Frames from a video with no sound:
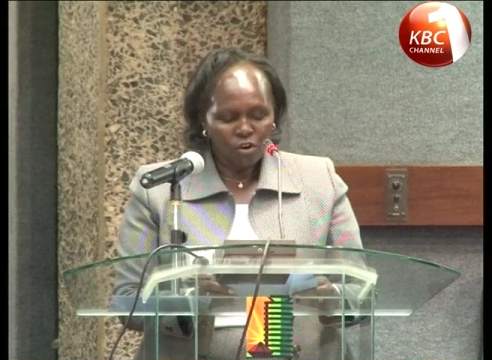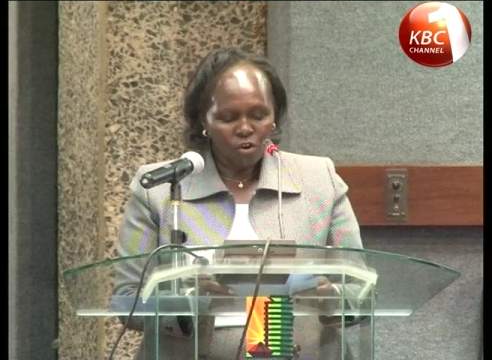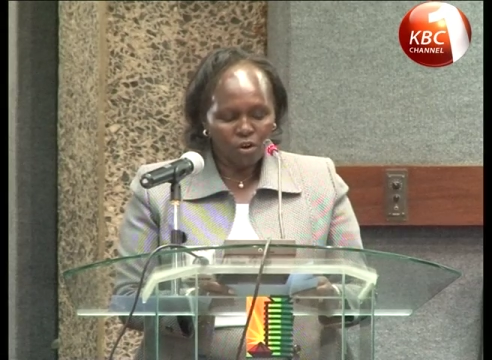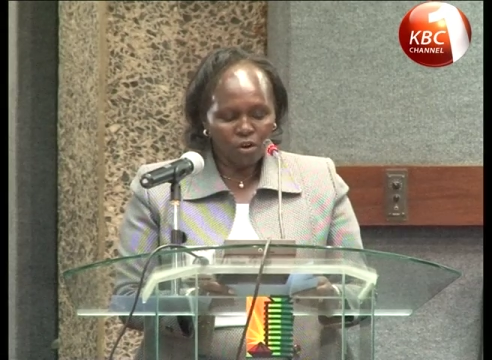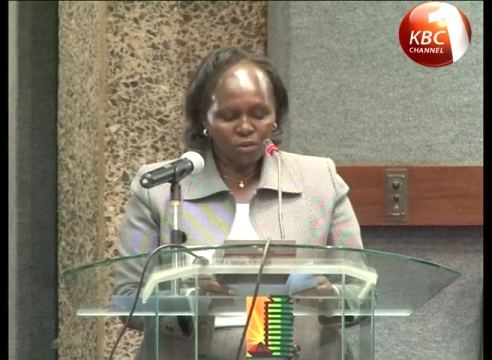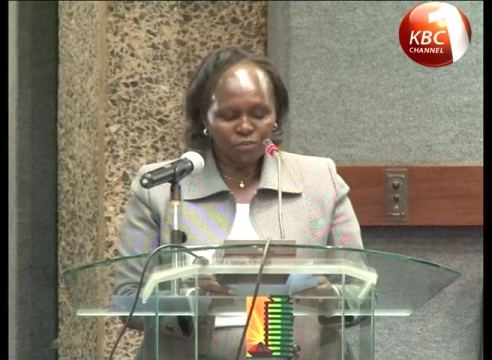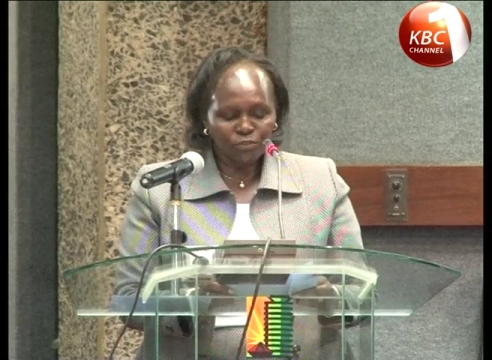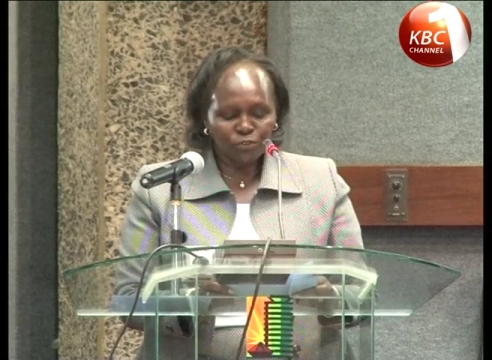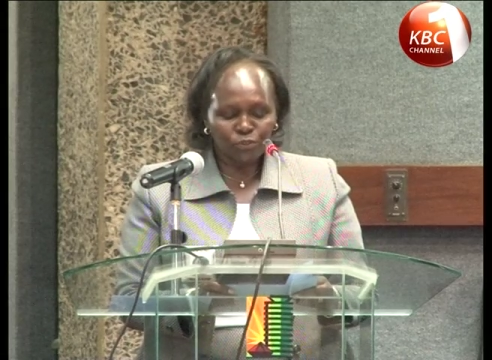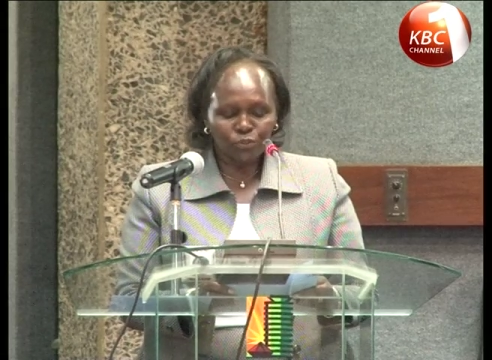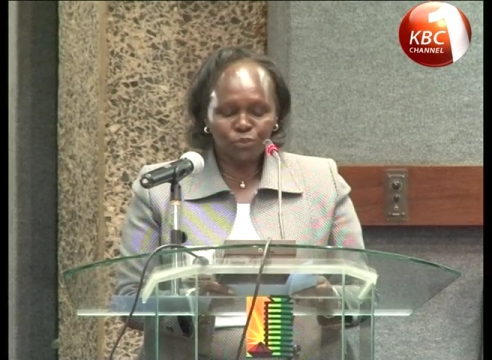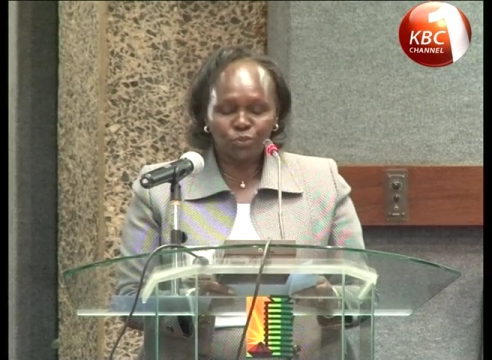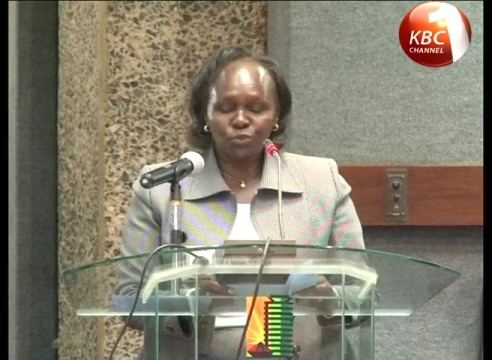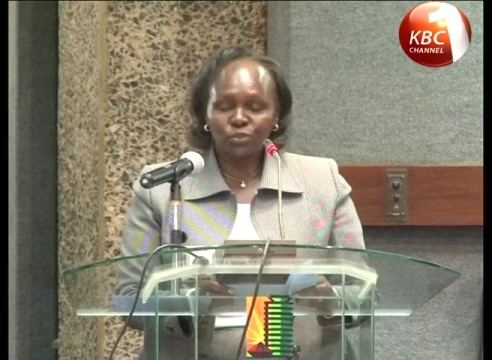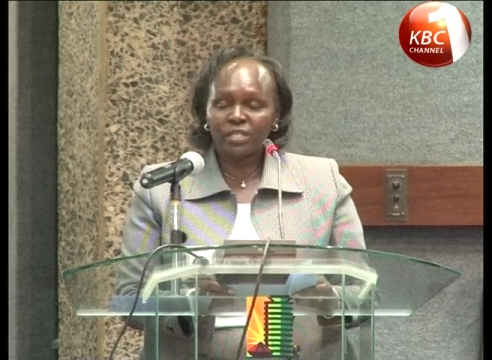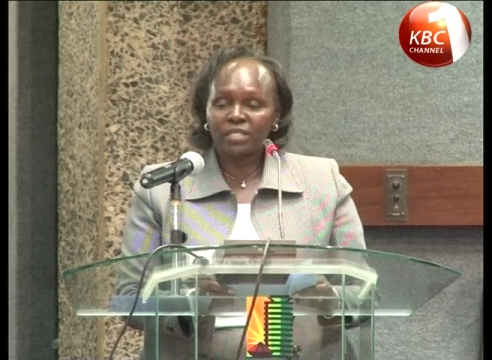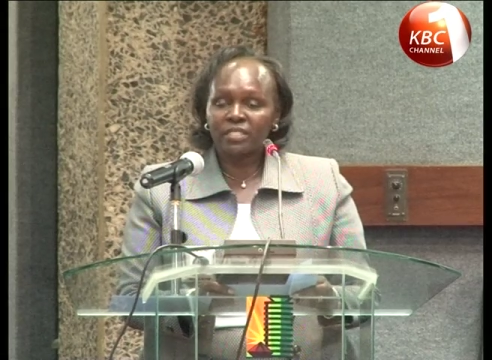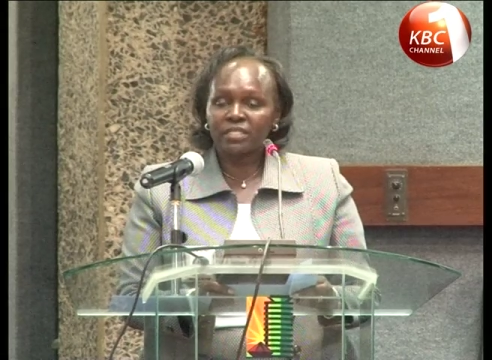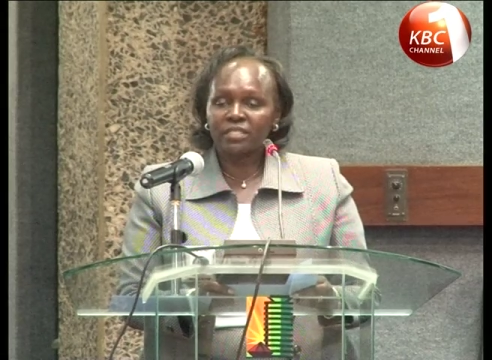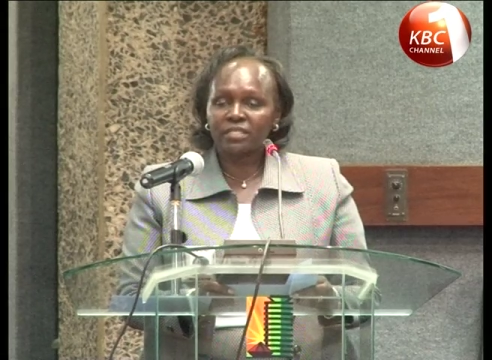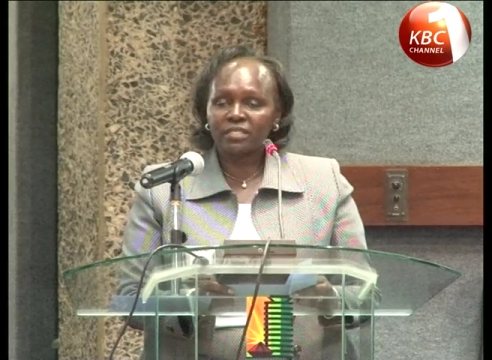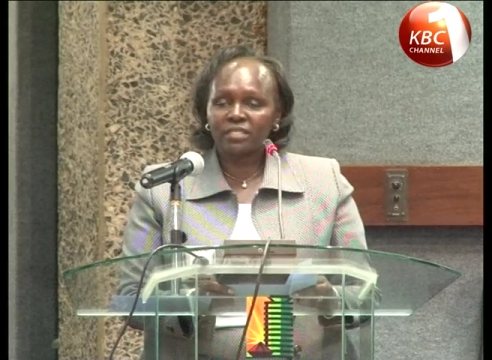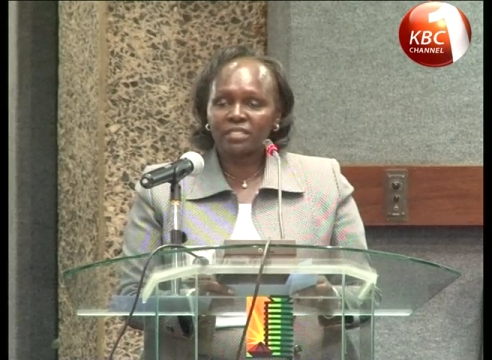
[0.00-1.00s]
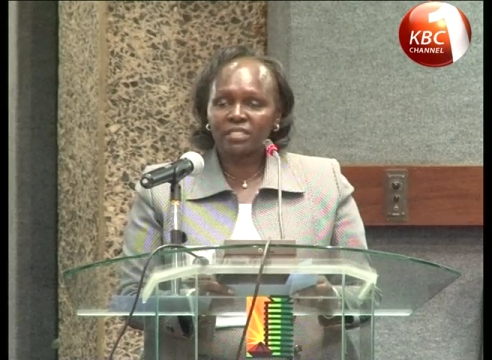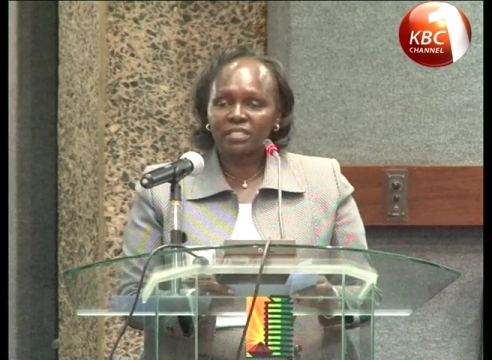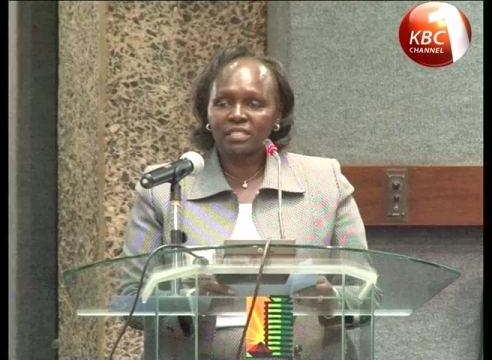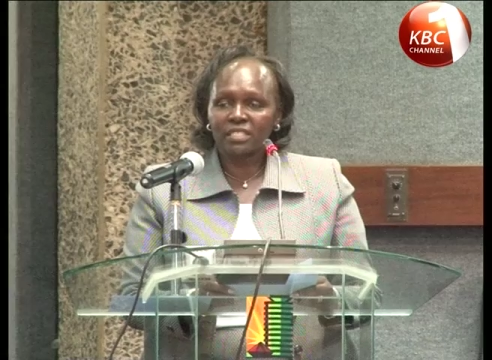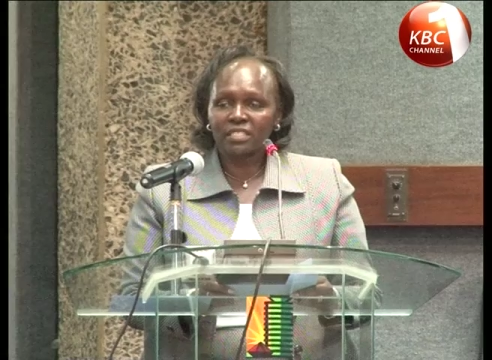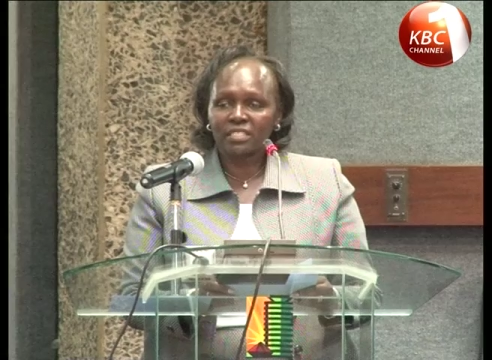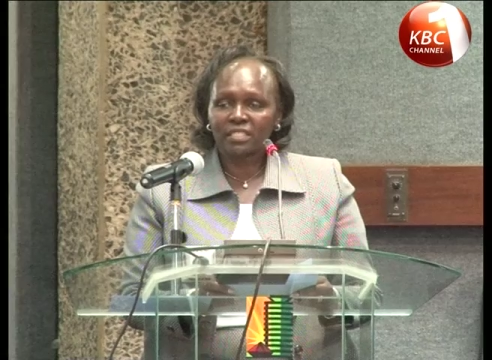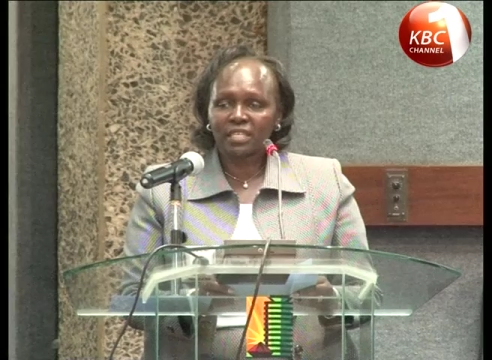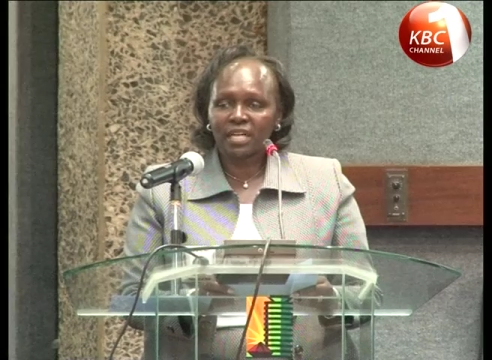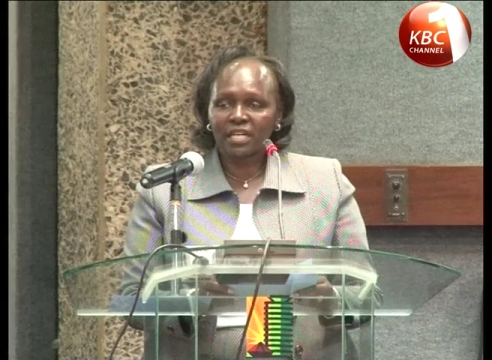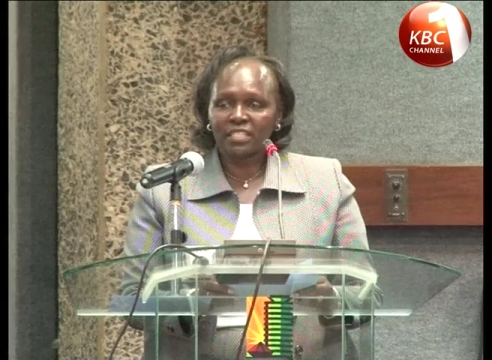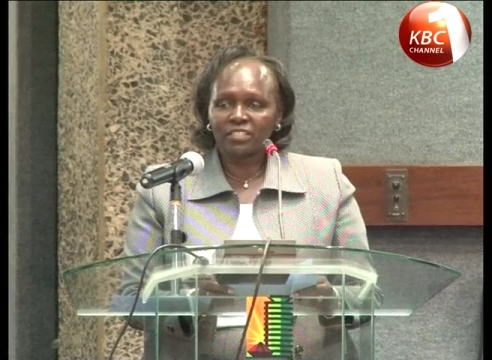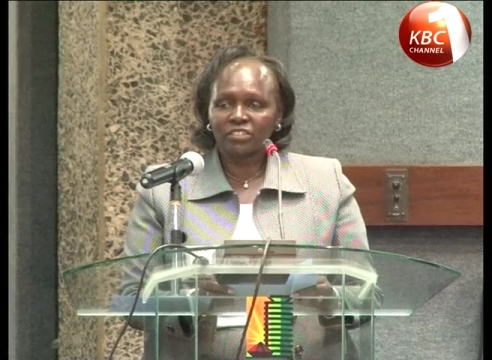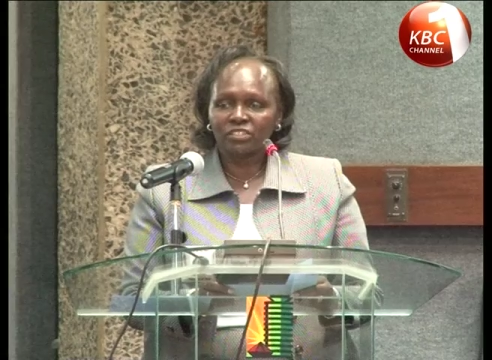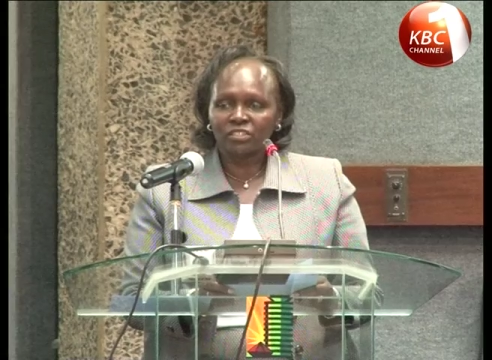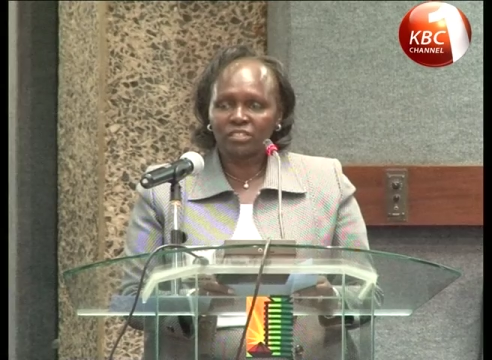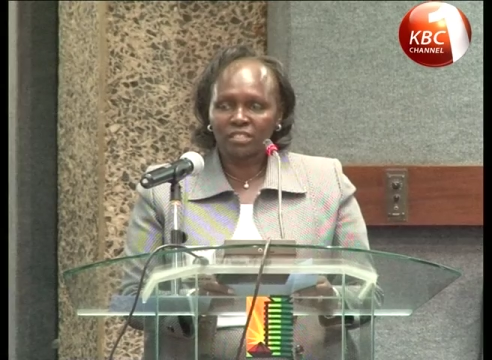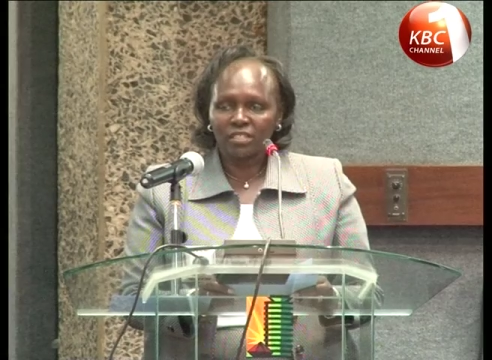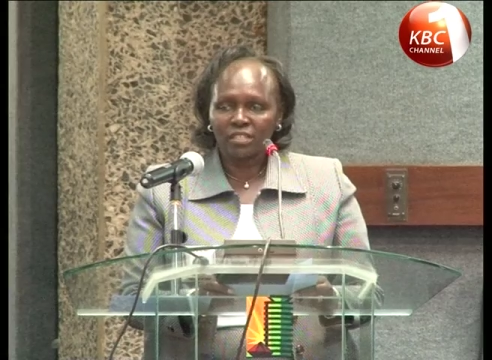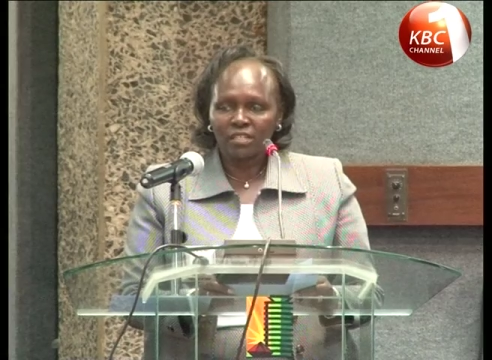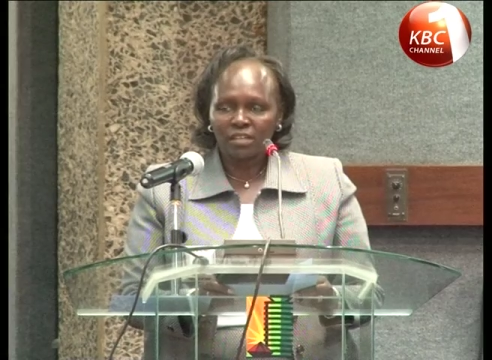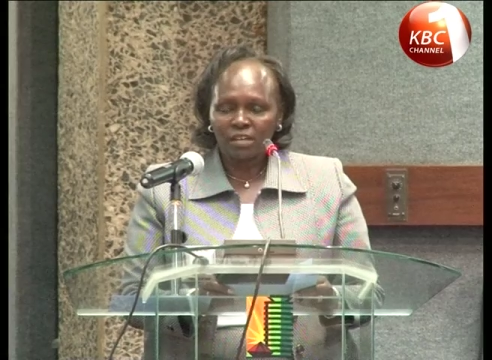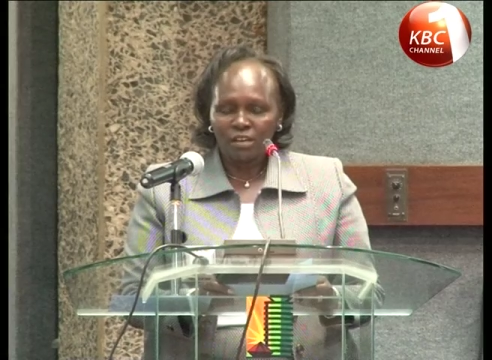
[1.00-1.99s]
of students in this
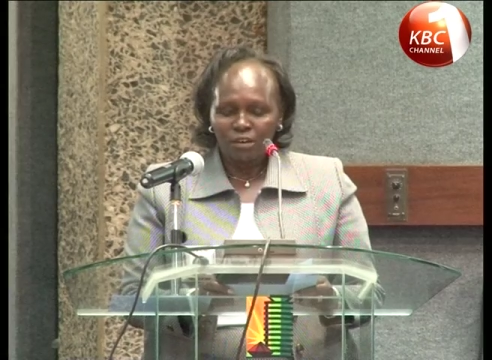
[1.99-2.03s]
country